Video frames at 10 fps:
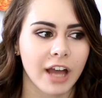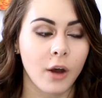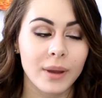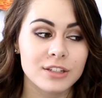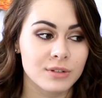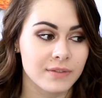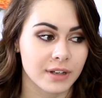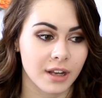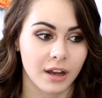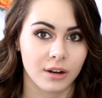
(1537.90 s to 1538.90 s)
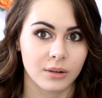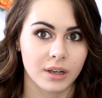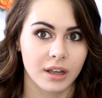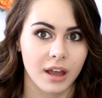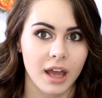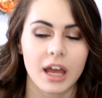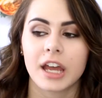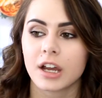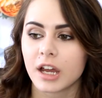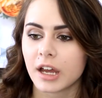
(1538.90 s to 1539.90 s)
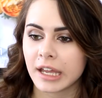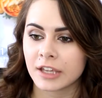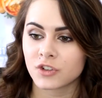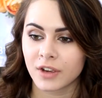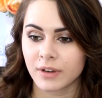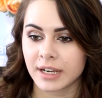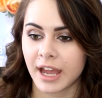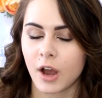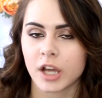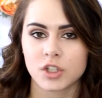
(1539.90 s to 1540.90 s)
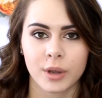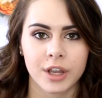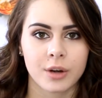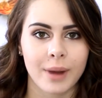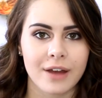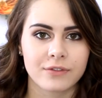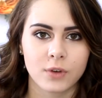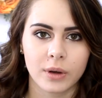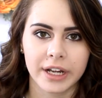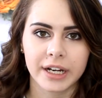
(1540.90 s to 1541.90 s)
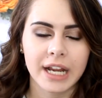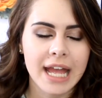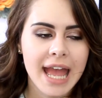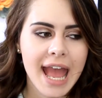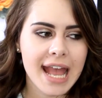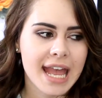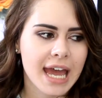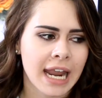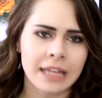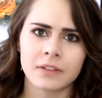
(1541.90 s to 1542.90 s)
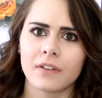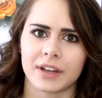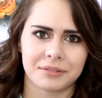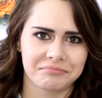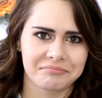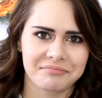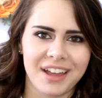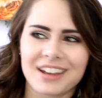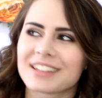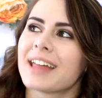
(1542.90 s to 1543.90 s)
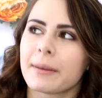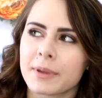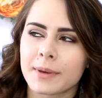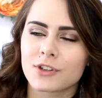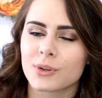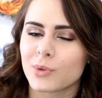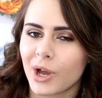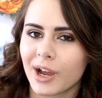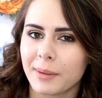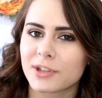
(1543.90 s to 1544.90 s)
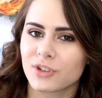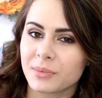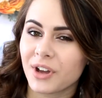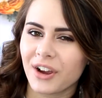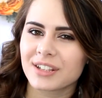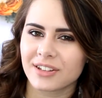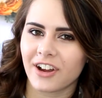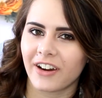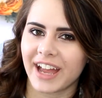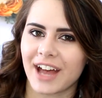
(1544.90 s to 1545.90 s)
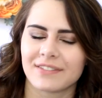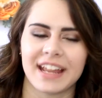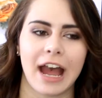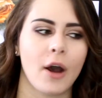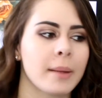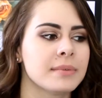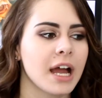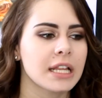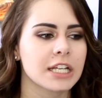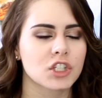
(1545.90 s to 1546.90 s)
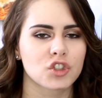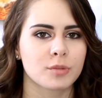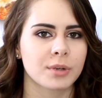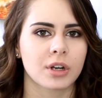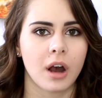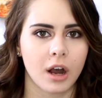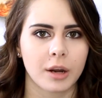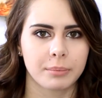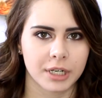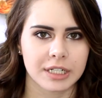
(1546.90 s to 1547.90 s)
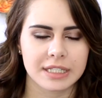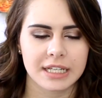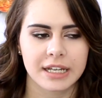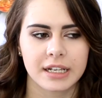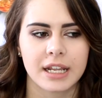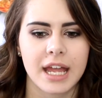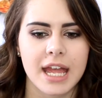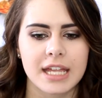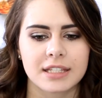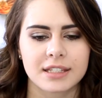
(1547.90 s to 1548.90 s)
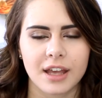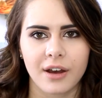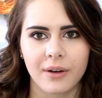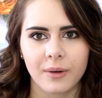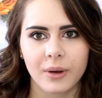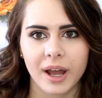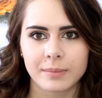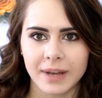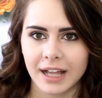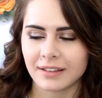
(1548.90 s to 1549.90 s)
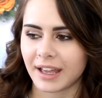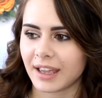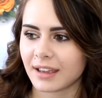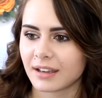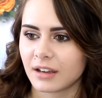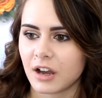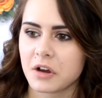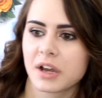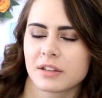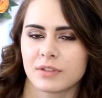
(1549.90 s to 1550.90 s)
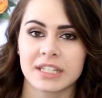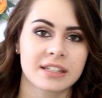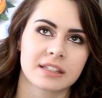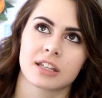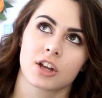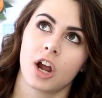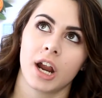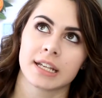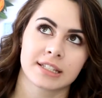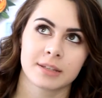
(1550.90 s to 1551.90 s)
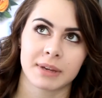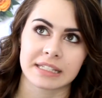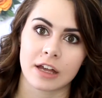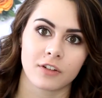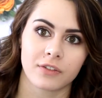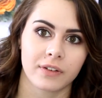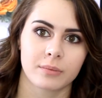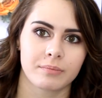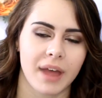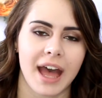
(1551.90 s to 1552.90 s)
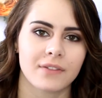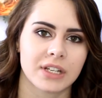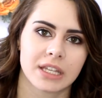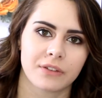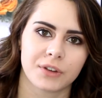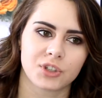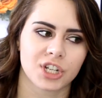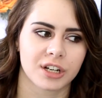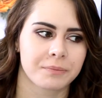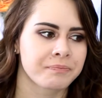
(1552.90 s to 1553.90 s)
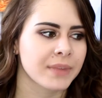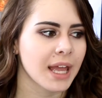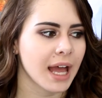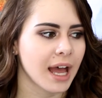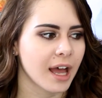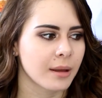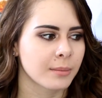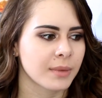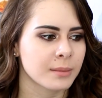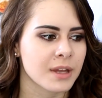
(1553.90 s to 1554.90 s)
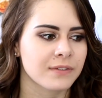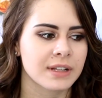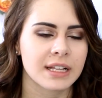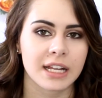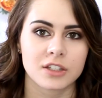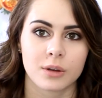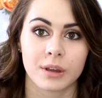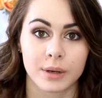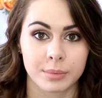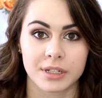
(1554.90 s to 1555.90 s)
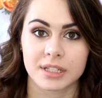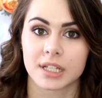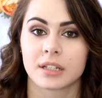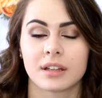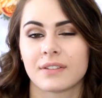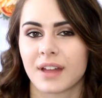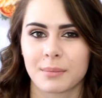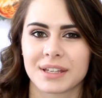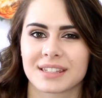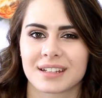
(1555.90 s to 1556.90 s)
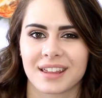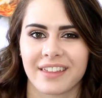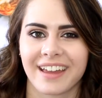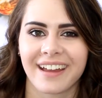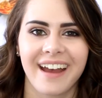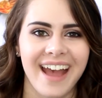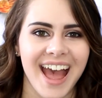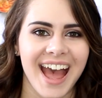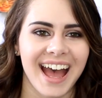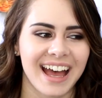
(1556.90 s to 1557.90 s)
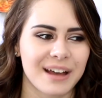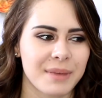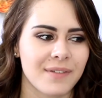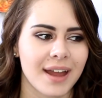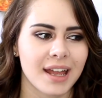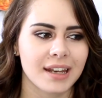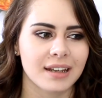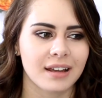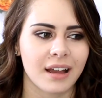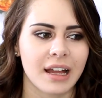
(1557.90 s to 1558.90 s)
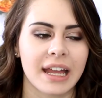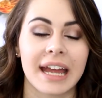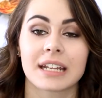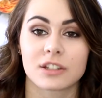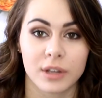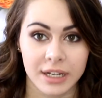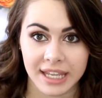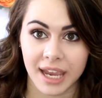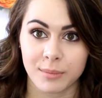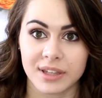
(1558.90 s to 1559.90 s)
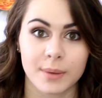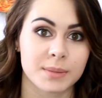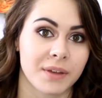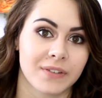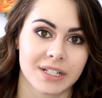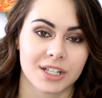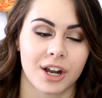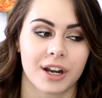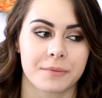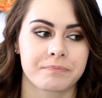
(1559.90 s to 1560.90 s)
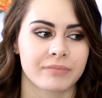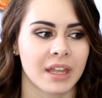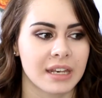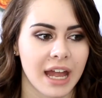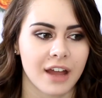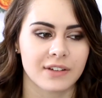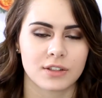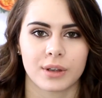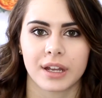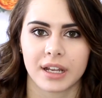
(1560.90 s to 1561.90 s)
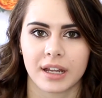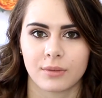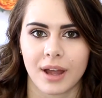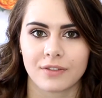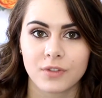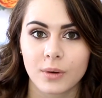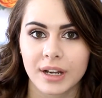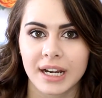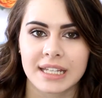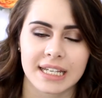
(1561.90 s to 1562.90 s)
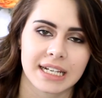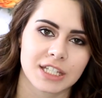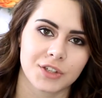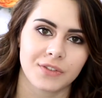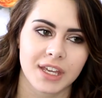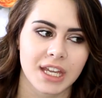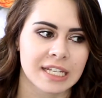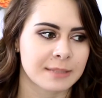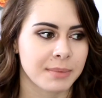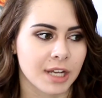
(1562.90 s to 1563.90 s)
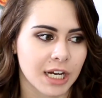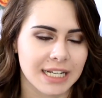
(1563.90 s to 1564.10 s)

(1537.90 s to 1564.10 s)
Oh, I don't even know. I drive right now a Toyota RAV4. And I love it. Could that be my dream car? My dream car is the car I have now. I'm not like a super car person, so I'm not like, oh, this is the car I see myself having in the future. I'm definitely like a Toyota person, if that means anything. I had a Toyota Camry, that was my first car, and now I have a Toyota RAV4, and it's like an SUV, and it's bigger,